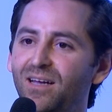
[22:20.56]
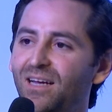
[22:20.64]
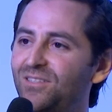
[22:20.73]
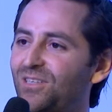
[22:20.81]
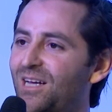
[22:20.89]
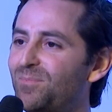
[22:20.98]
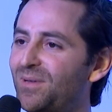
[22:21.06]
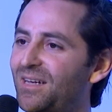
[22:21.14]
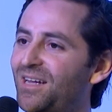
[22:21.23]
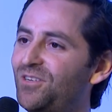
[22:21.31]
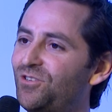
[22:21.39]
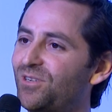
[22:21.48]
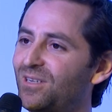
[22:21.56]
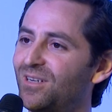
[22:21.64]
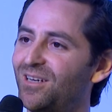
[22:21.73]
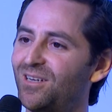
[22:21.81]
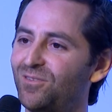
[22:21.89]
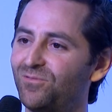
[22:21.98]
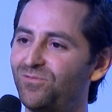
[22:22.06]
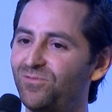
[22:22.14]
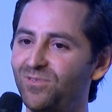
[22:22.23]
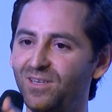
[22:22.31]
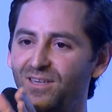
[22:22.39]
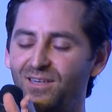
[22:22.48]
it's a combination
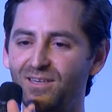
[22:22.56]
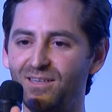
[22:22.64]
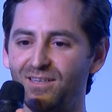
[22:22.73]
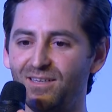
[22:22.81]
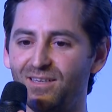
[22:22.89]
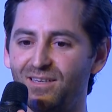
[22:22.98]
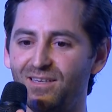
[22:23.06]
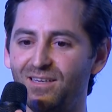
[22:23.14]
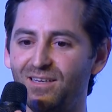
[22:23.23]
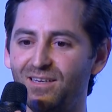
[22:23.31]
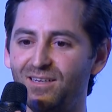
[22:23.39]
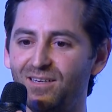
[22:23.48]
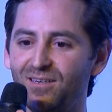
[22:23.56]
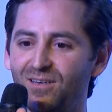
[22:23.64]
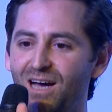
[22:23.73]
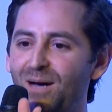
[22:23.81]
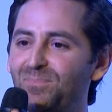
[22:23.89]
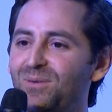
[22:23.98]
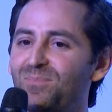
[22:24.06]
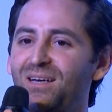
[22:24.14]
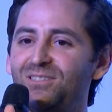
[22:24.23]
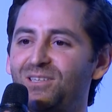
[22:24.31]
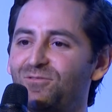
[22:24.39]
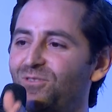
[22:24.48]
of
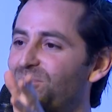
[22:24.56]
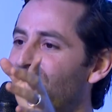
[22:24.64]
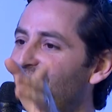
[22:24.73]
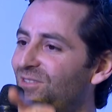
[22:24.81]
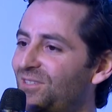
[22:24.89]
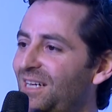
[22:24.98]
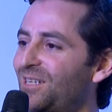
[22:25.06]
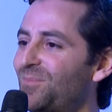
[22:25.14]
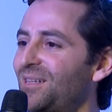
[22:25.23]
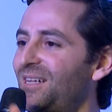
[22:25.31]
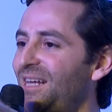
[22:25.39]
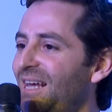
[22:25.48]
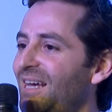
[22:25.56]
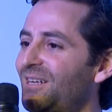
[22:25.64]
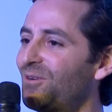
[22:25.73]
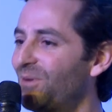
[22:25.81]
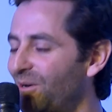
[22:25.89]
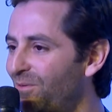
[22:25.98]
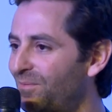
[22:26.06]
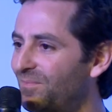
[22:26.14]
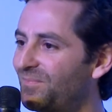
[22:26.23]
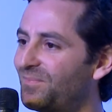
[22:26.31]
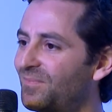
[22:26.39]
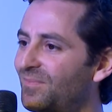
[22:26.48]
optimizing for both sustainability and growth.
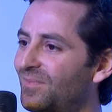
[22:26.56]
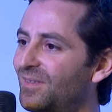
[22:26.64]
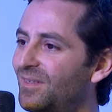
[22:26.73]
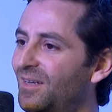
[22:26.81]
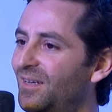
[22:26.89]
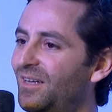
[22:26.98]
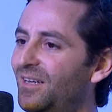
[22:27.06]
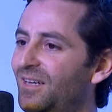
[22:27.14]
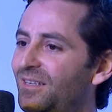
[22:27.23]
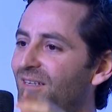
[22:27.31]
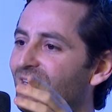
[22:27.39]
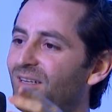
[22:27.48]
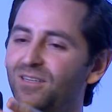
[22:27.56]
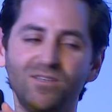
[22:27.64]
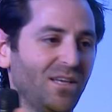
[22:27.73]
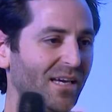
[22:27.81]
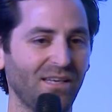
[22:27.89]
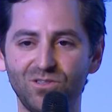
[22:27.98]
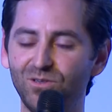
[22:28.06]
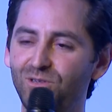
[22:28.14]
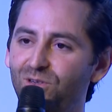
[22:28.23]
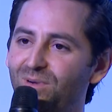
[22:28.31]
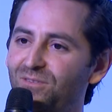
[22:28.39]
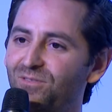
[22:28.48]
And I guess
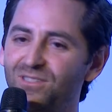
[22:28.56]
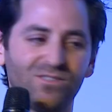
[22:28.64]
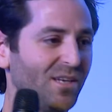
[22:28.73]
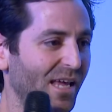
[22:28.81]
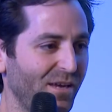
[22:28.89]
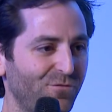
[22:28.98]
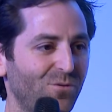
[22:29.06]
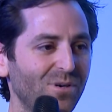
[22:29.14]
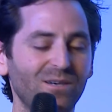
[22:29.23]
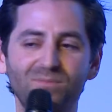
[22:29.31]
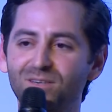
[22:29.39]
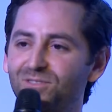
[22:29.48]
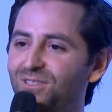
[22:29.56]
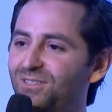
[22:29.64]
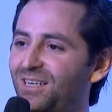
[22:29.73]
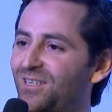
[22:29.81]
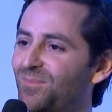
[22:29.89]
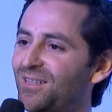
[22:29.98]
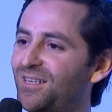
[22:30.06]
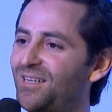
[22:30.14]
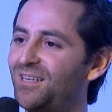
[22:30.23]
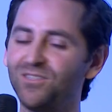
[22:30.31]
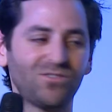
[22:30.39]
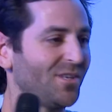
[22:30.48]
you referenced a form of
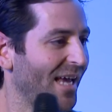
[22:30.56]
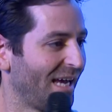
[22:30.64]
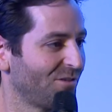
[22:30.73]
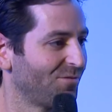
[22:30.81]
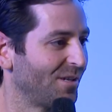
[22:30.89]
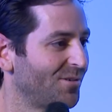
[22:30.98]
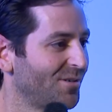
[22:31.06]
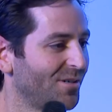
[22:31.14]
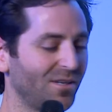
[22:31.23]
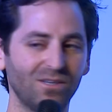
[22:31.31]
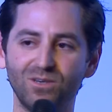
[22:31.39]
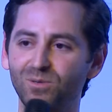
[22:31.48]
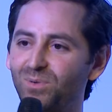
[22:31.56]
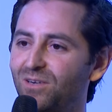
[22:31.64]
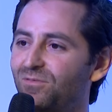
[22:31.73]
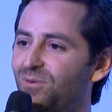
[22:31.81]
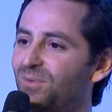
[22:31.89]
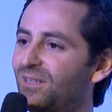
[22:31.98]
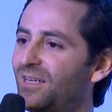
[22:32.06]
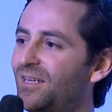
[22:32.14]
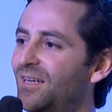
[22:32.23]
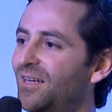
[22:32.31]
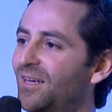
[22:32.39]
sustainability as cash flow or profitability,